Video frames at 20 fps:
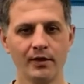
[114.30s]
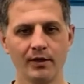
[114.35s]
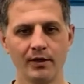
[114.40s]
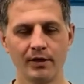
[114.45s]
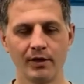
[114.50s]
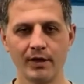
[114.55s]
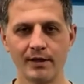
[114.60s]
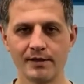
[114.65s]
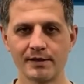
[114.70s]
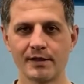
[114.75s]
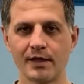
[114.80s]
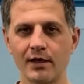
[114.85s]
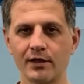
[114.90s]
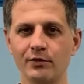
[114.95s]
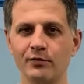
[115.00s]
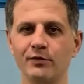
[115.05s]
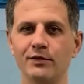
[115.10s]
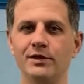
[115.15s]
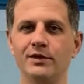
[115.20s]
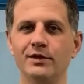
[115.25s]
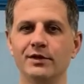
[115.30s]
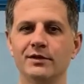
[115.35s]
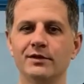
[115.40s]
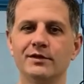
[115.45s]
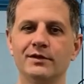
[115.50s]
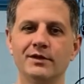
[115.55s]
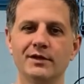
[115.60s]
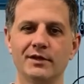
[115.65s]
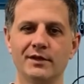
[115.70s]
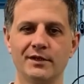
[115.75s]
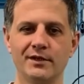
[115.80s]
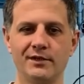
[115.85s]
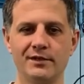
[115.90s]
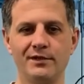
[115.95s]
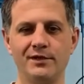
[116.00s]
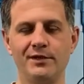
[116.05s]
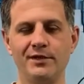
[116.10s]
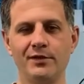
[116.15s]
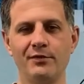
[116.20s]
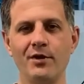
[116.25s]
Let's start with
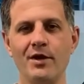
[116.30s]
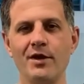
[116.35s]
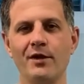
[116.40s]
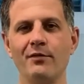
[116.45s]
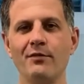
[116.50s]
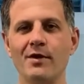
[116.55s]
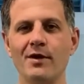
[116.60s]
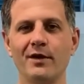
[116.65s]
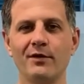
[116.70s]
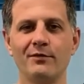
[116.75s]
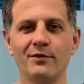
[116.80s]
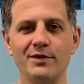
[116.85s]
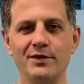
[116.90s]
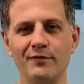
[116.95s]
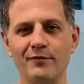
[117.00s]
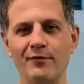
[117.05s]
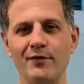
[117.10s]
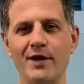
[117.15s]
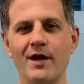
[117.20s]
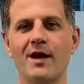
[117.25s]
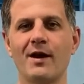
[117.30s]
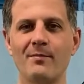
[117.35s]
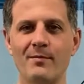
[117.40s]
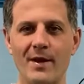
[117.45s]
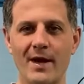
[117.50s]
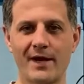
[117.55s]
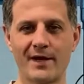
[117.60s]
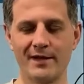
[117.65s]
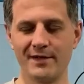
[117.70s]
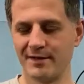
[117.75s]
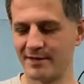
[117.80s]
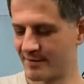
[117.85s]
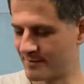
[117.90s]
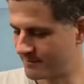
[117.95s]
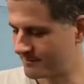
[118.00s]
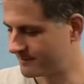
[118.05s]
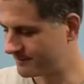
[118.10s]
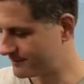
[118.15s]
the rear wheel with the Freehub mechanism.